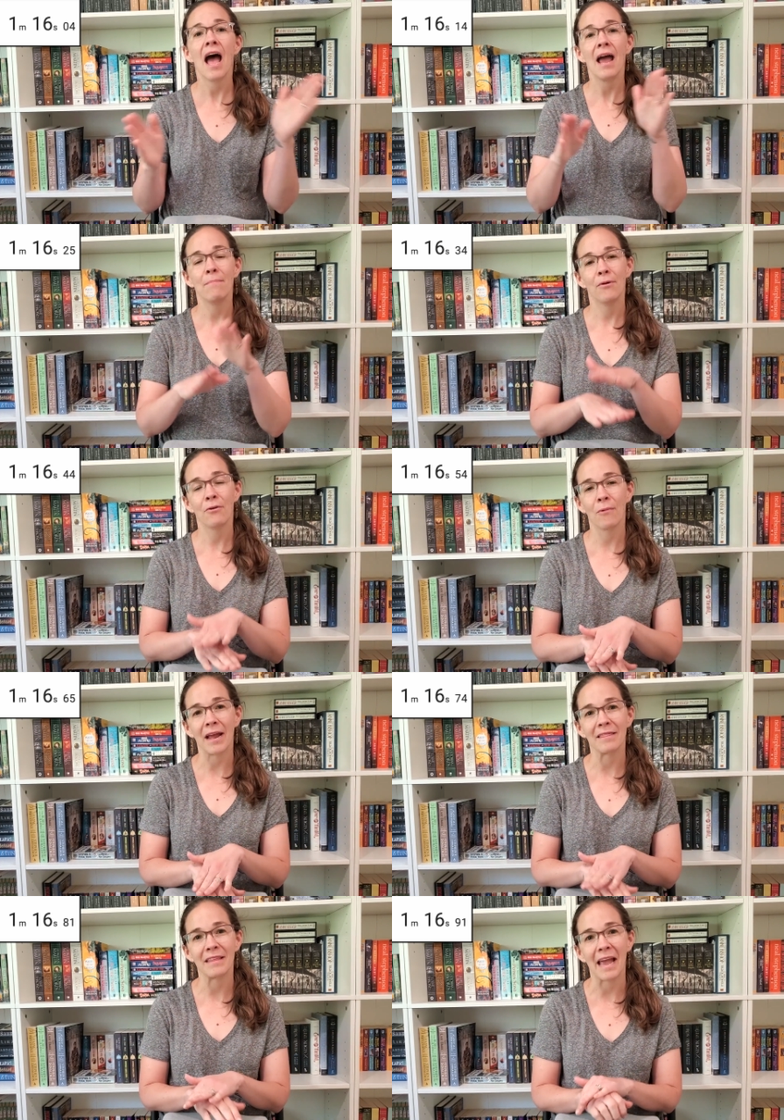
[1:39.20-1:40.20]
and put
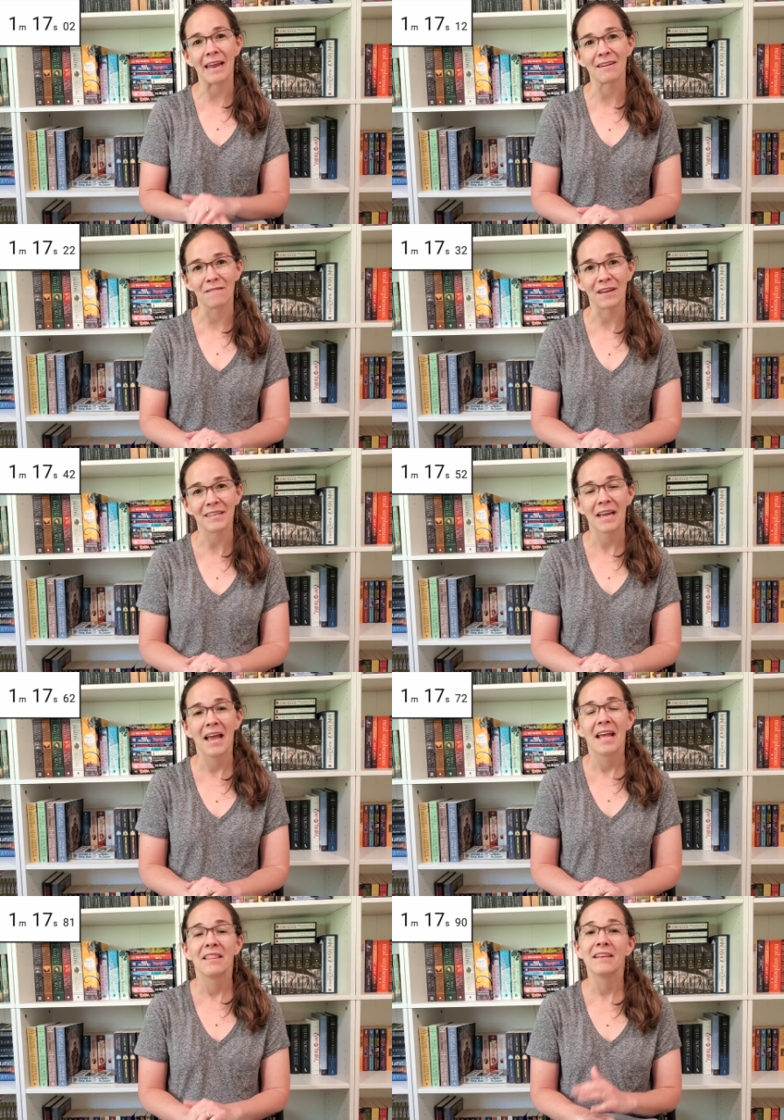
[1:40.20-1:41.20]
away at the end of it.
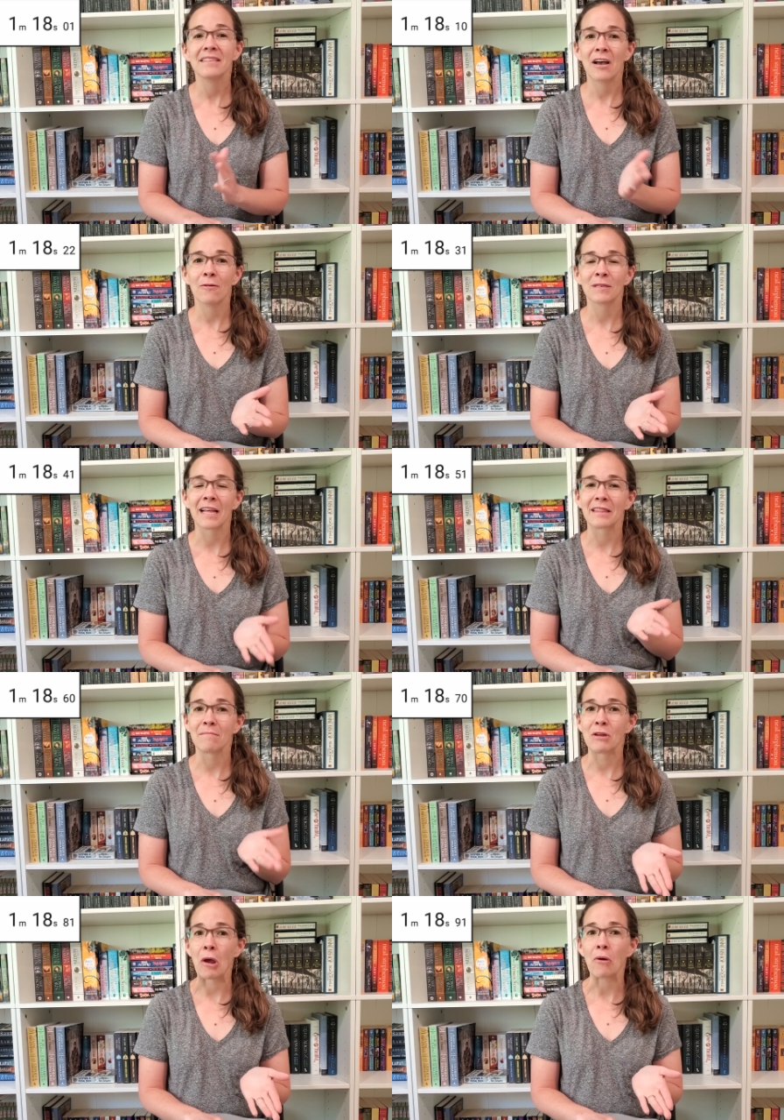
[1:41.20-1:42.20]
This helps let
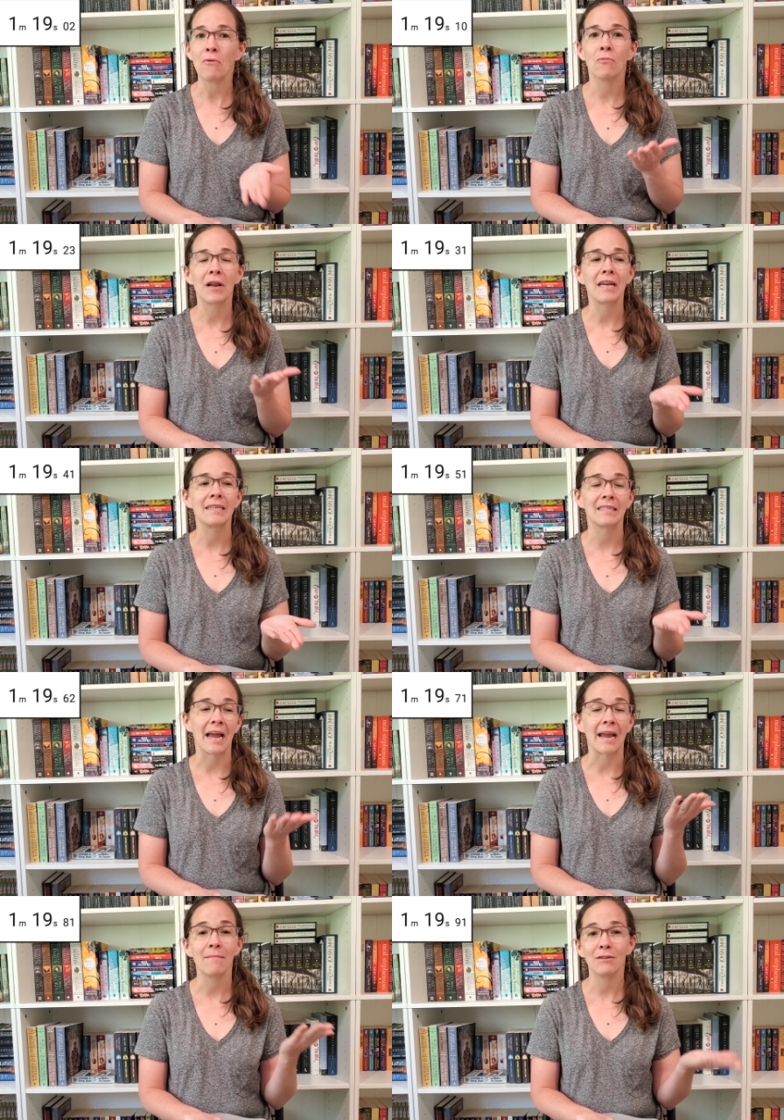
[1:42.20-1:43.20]
them know when it is
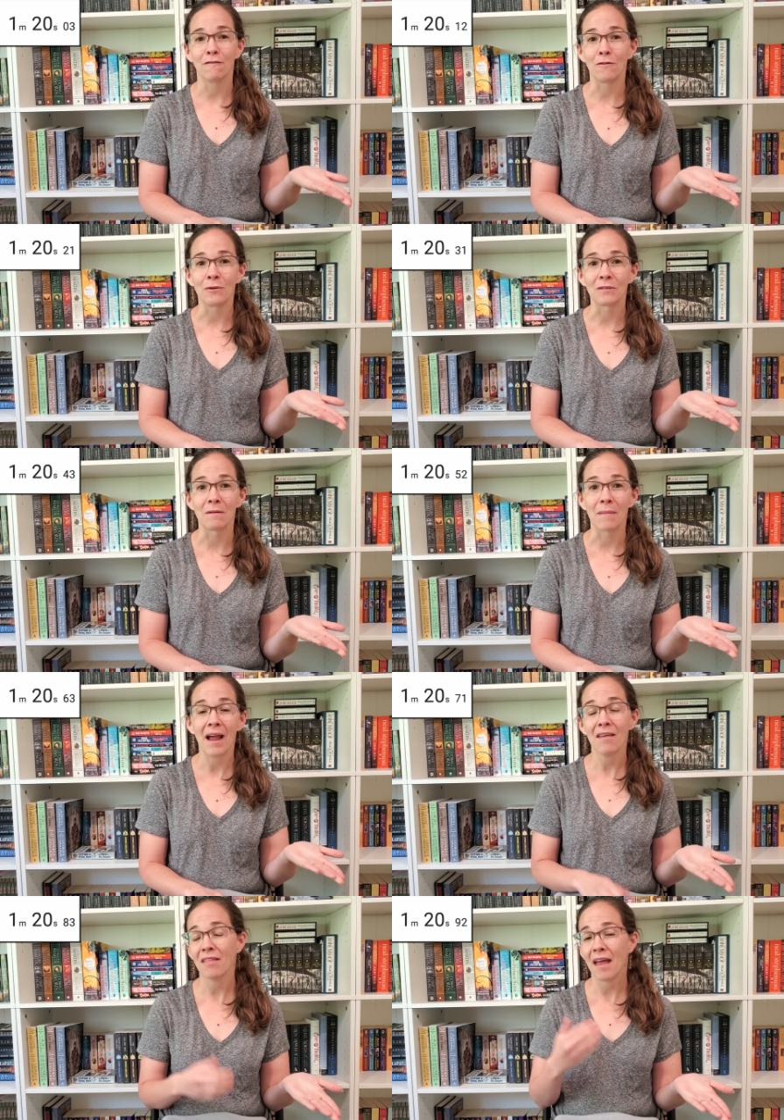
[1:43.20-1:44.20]
time to focus on
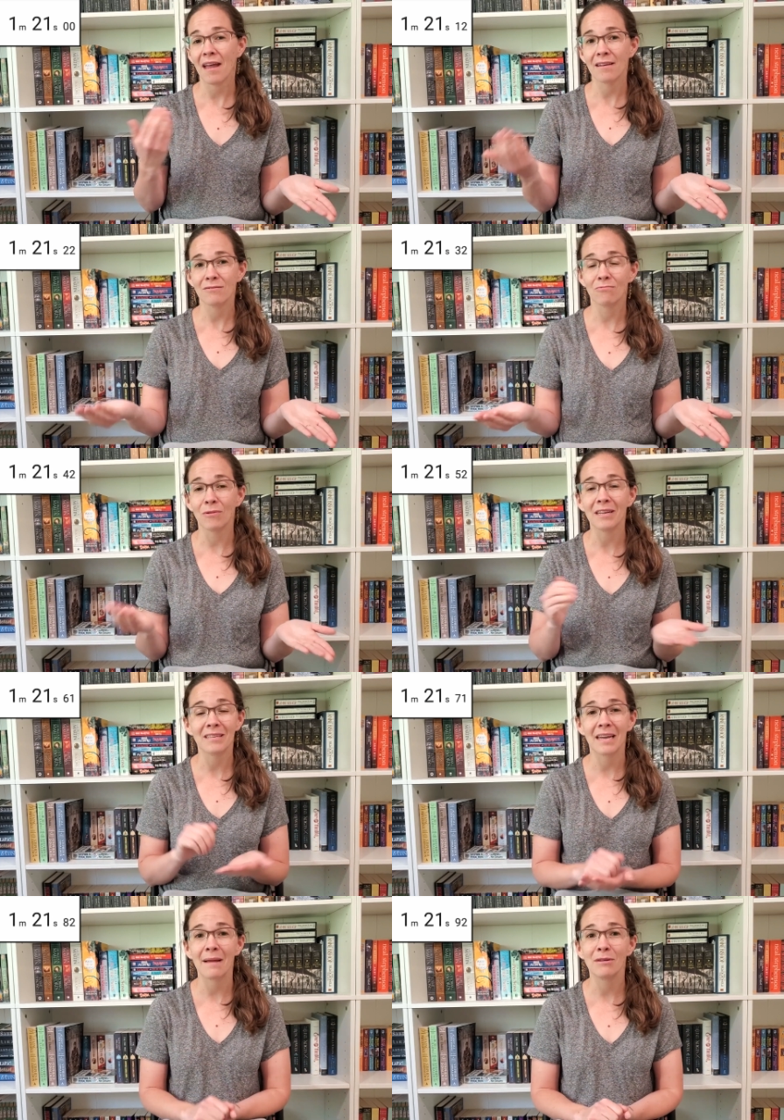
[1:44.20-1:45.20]
math and when it's
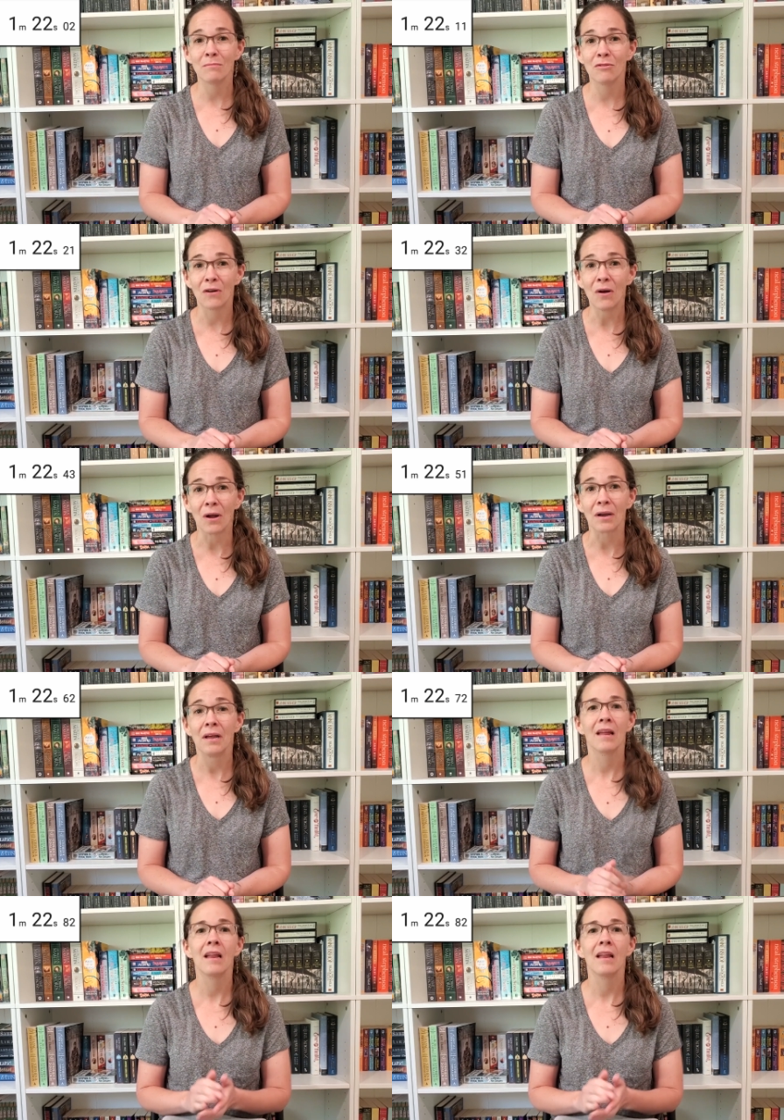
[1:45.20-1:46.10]
time to move on.